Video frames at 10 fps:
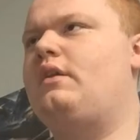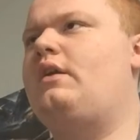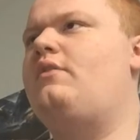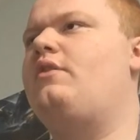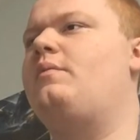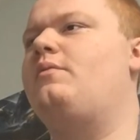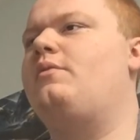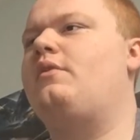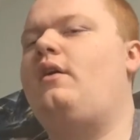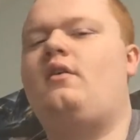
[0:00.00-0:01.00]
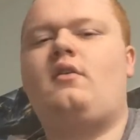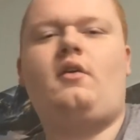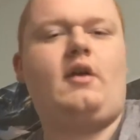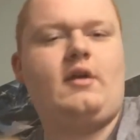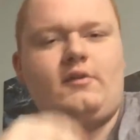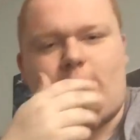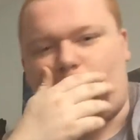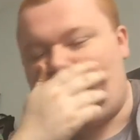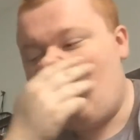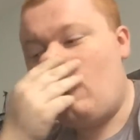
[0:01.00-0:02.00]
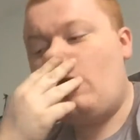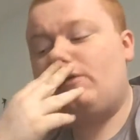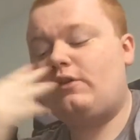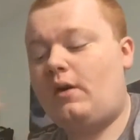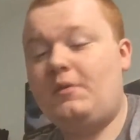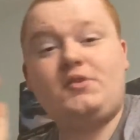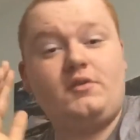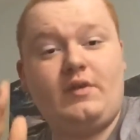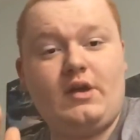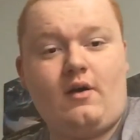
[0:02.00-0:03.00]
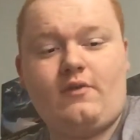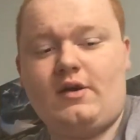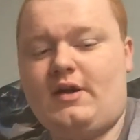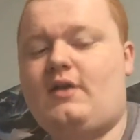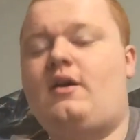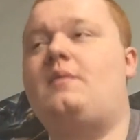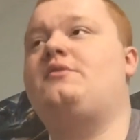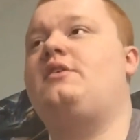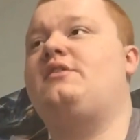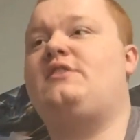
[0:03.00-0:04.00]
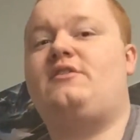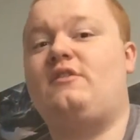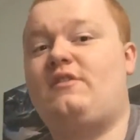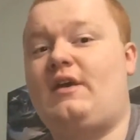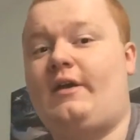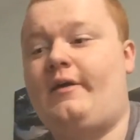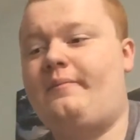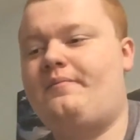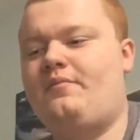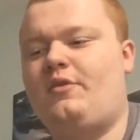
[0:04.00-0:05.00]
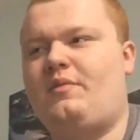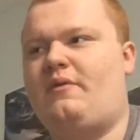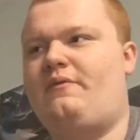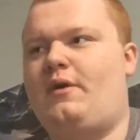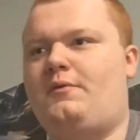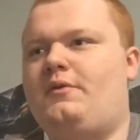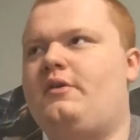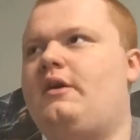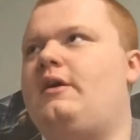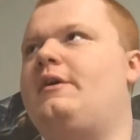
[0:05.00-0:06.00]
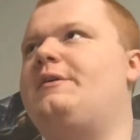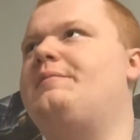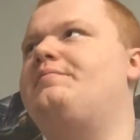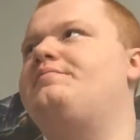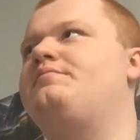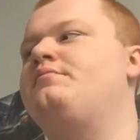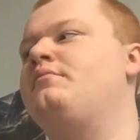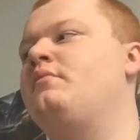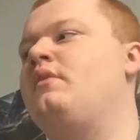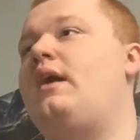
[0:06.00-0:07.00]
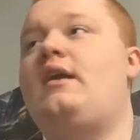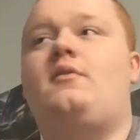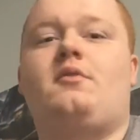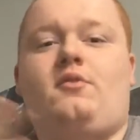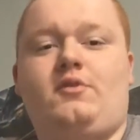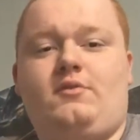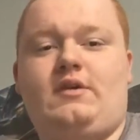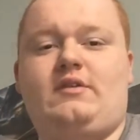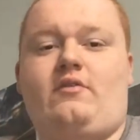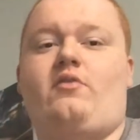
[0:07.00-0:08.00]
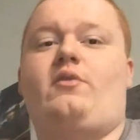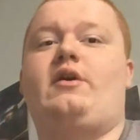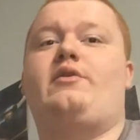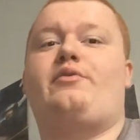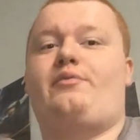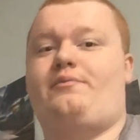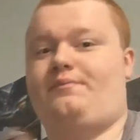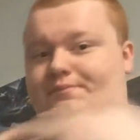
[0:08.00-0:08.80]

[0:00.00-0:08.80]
it even comes with that. Okay, that's cool. So I'm gonna turn the video off right now. I'm gonna try to set this thing up with my phone, um, and I'll record the rest of it with,